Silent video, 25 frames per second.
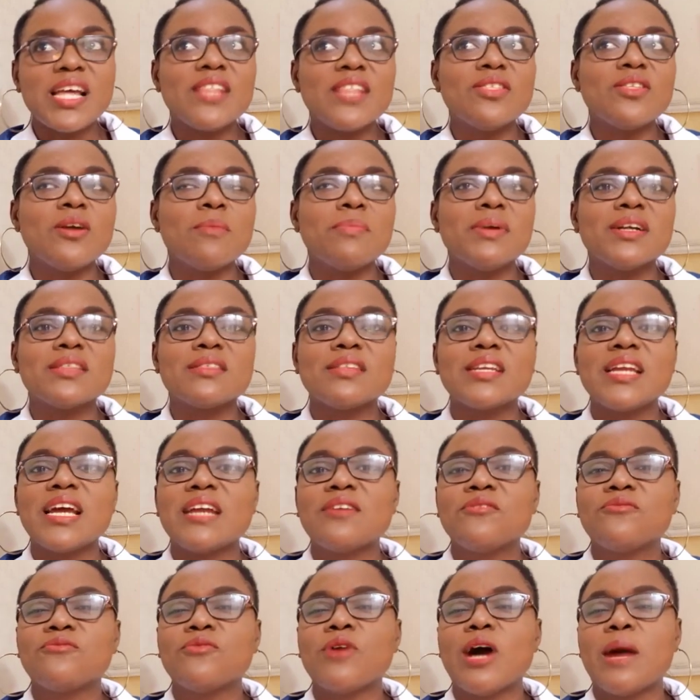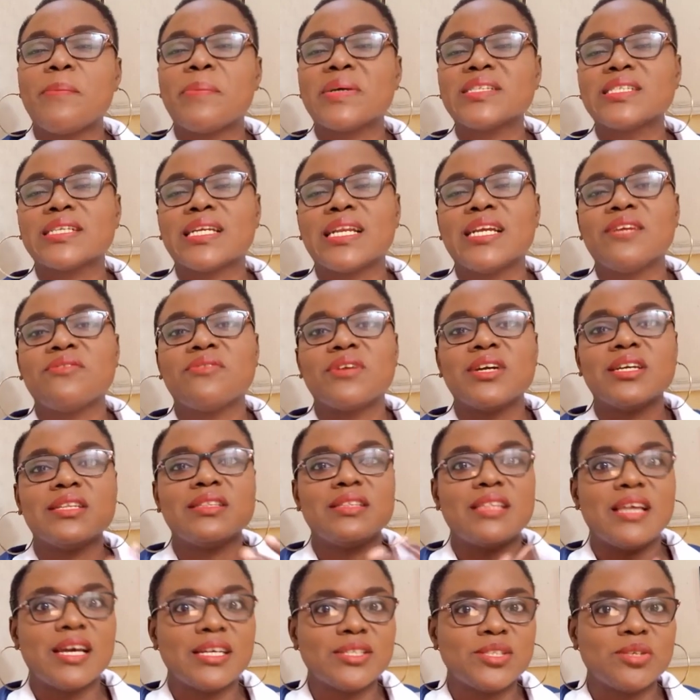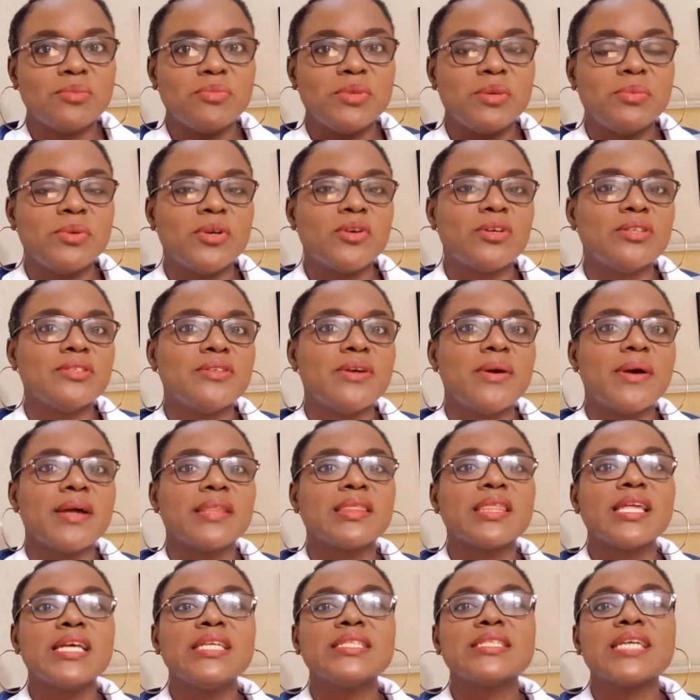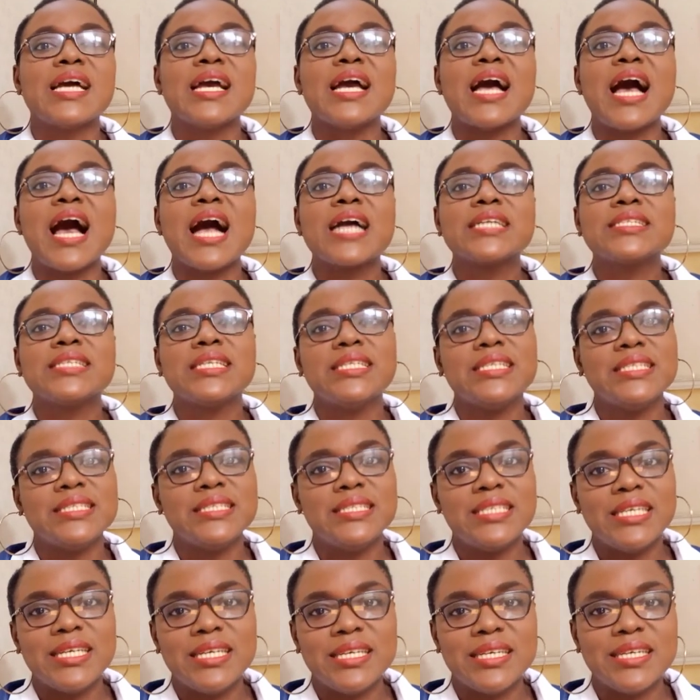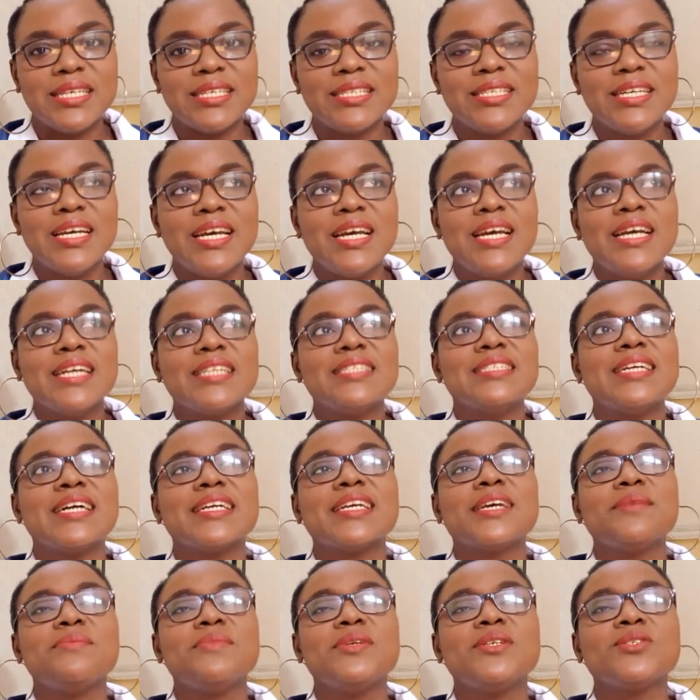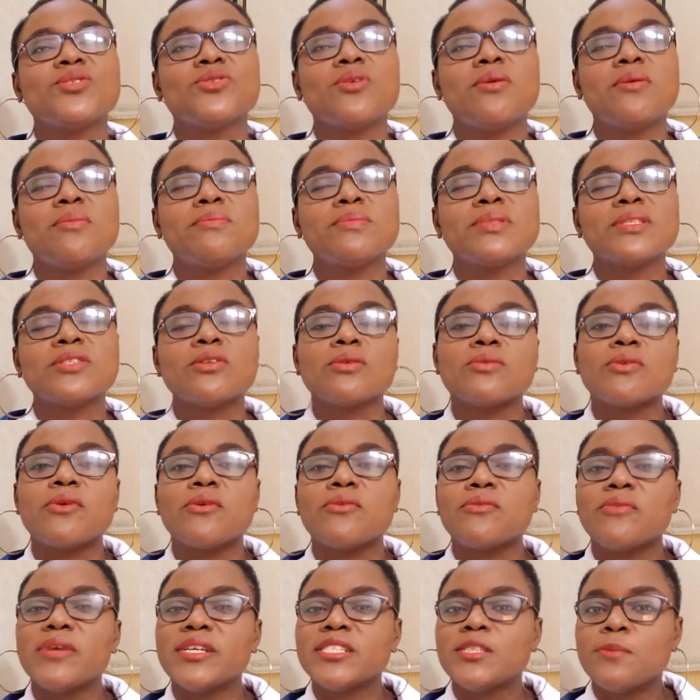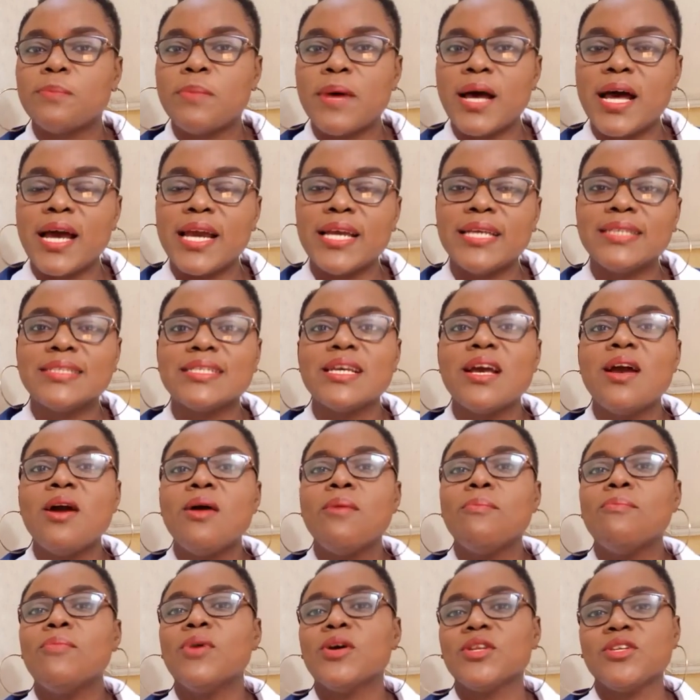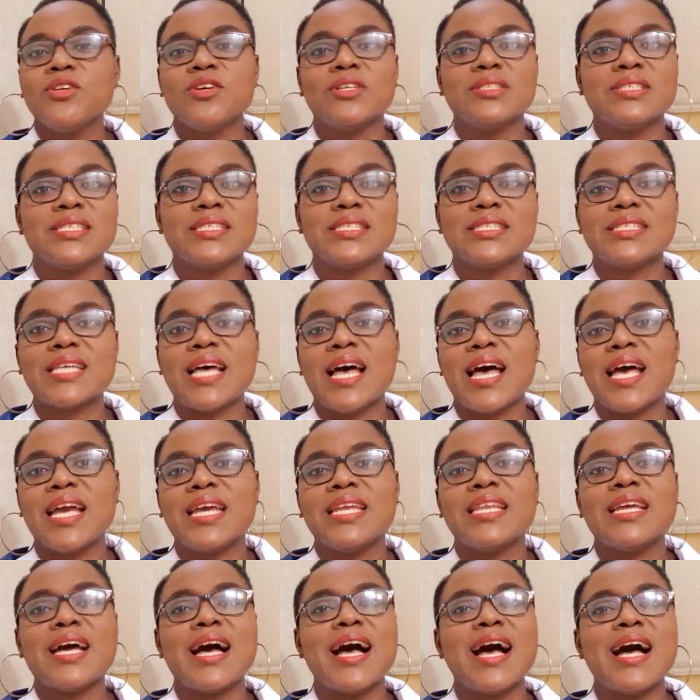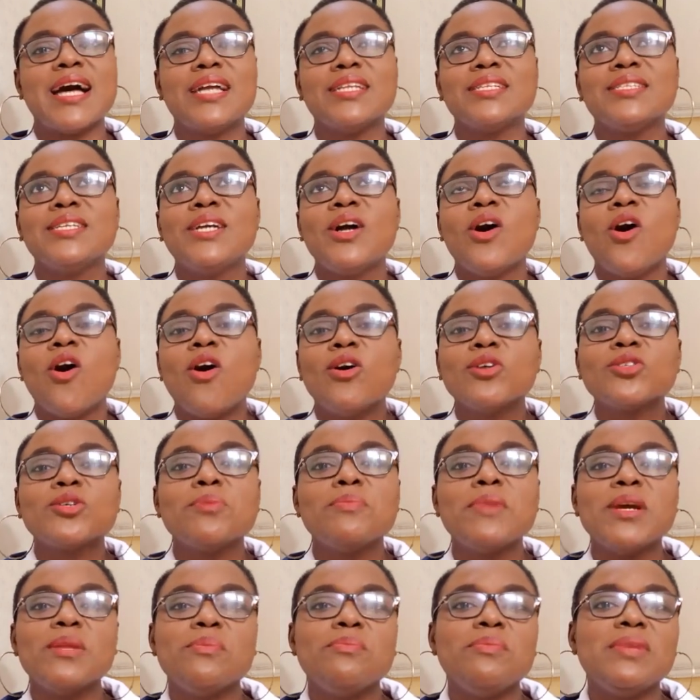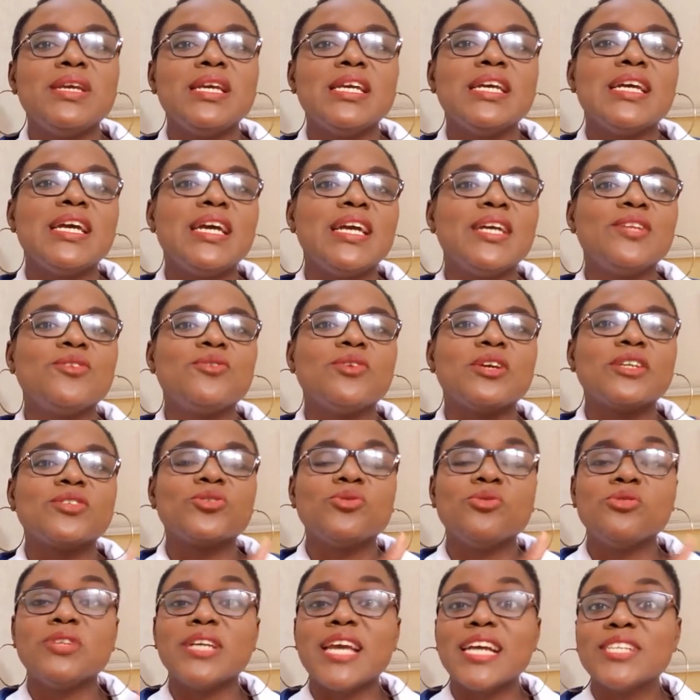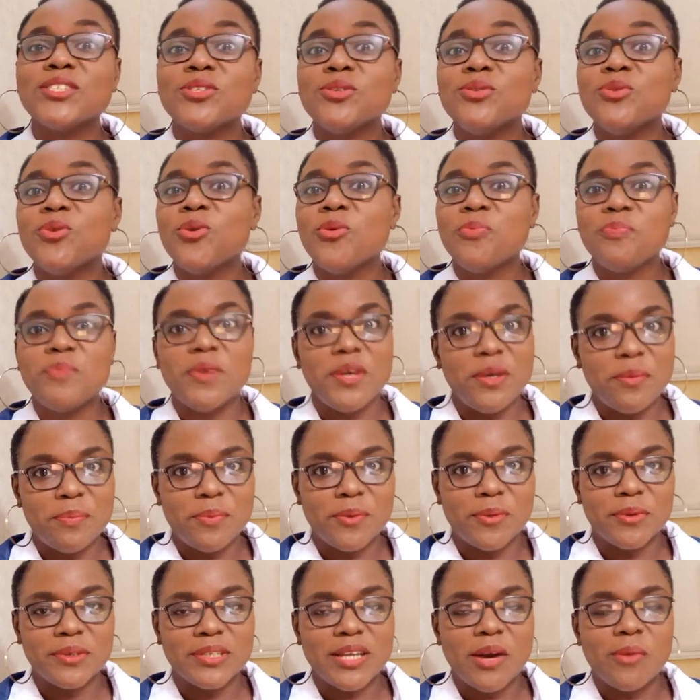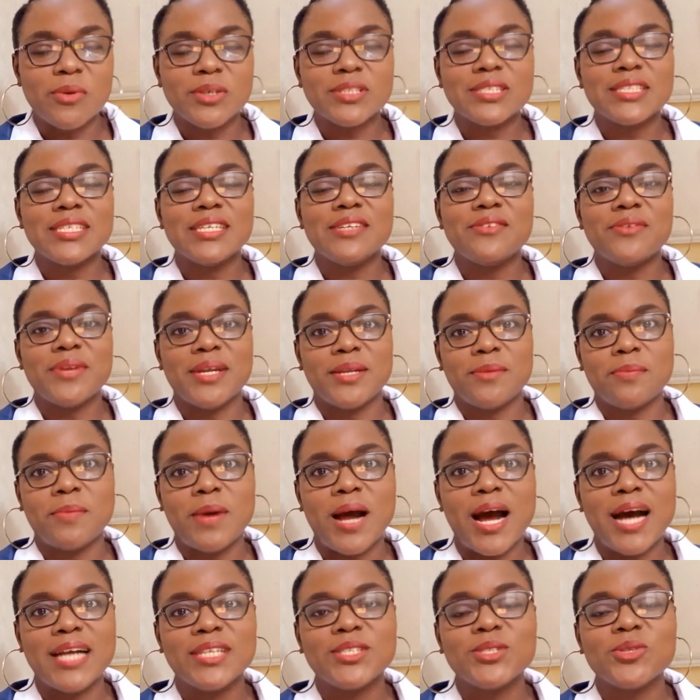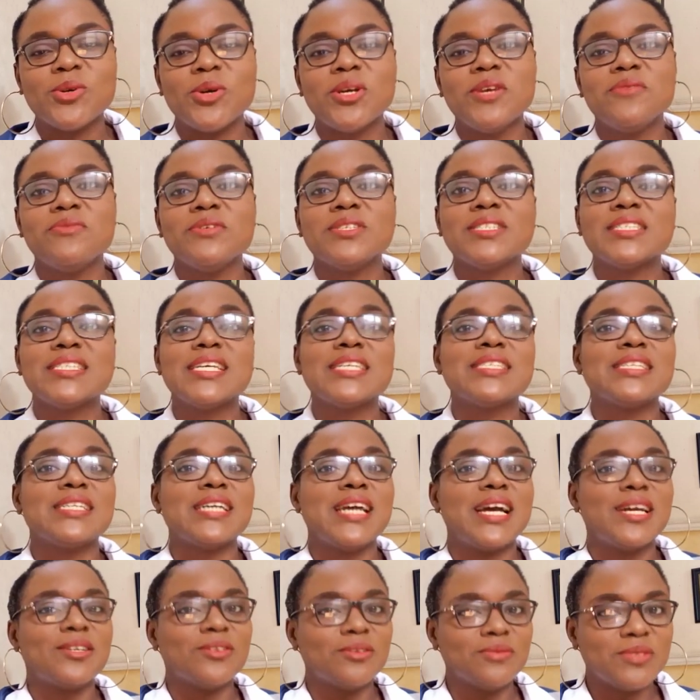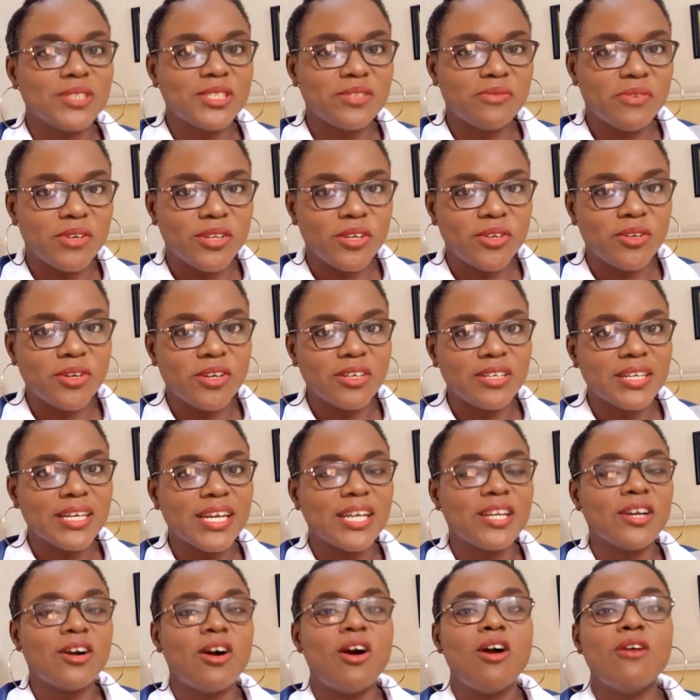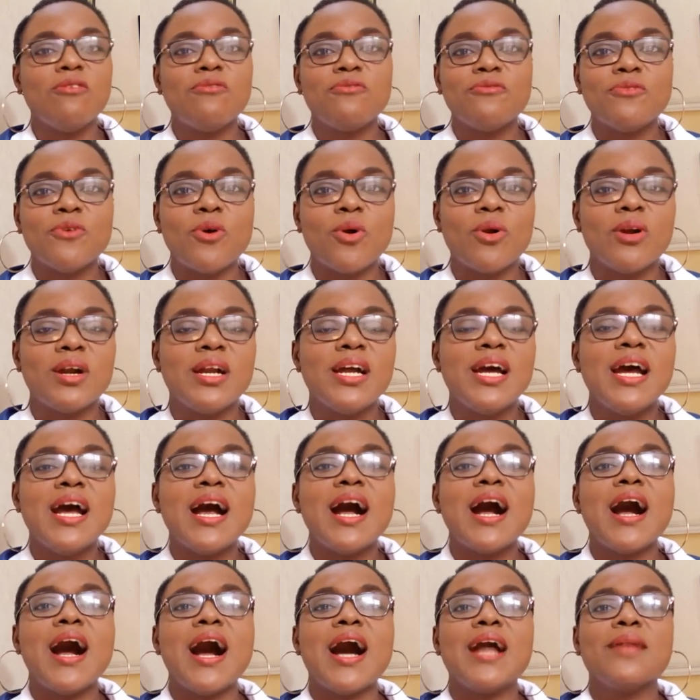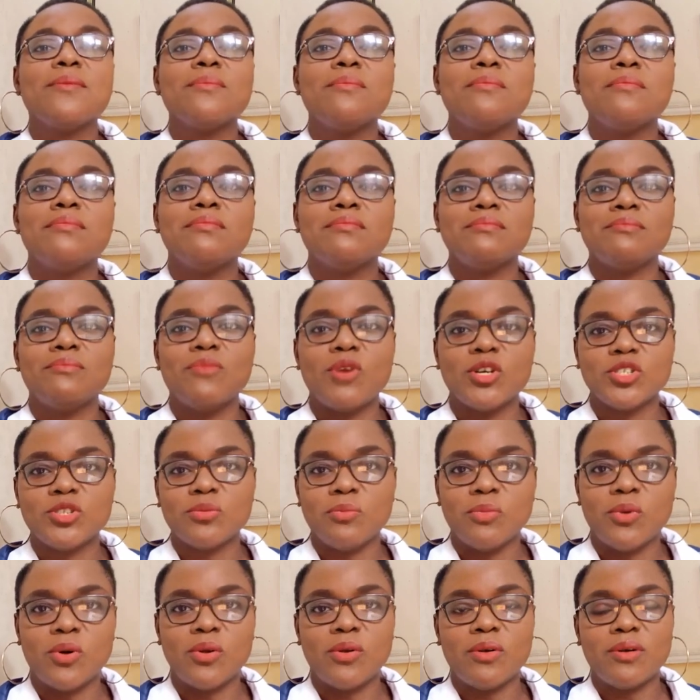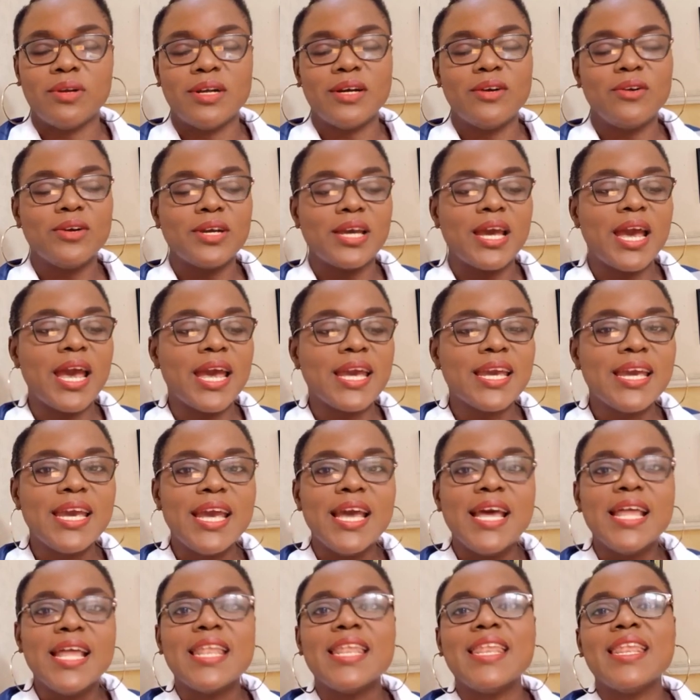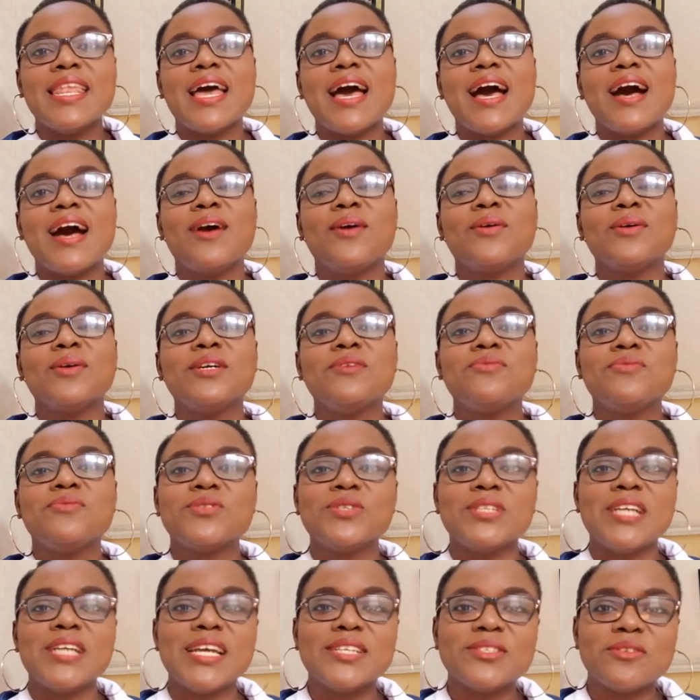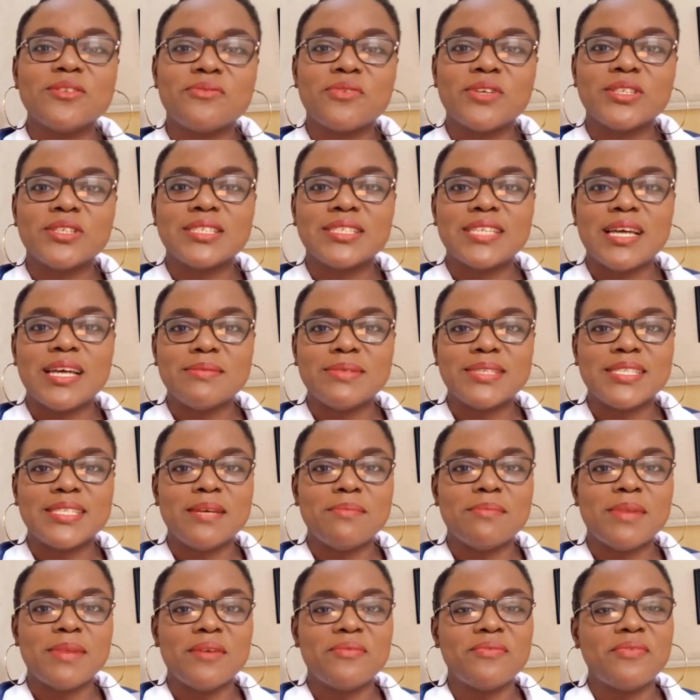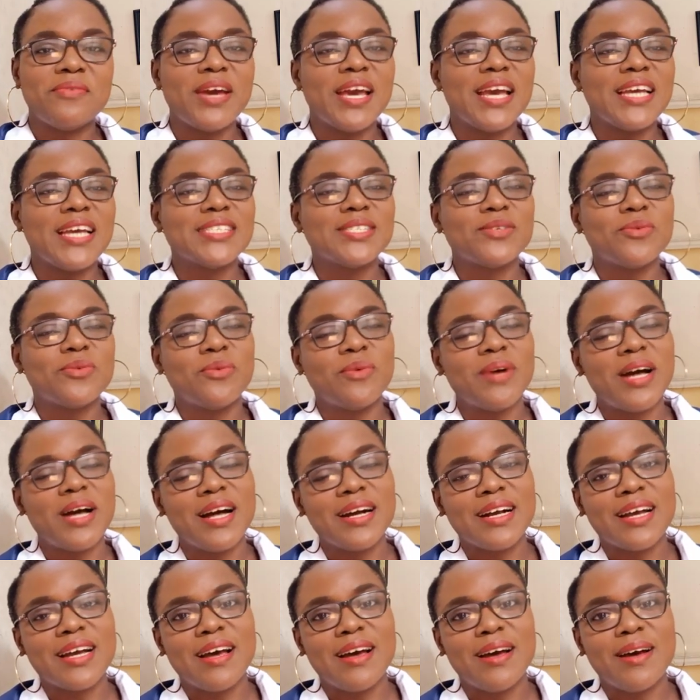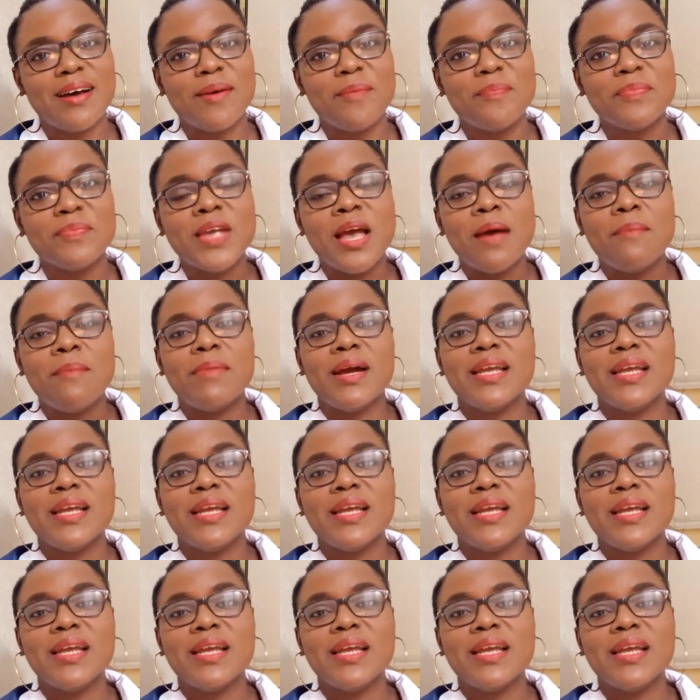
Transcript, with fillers: Number three and four are particularly very dear to me because there are things I actually did that gave me some sort of respite, money on the side, and also made me a, to get to know people. That was the great part. So if you stay to the end of this video, you're going to get all four and much more. Okay, now if today is the first time seeing my face, welcome.